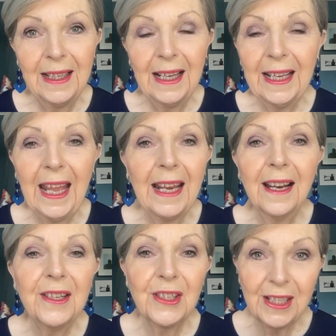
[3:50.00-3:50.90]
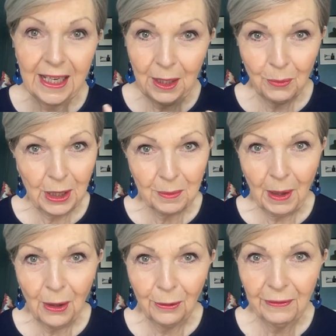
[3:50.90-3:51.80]
again, I just think it brings my
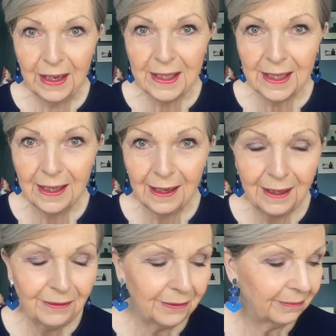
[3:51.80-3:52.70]
whole face to life.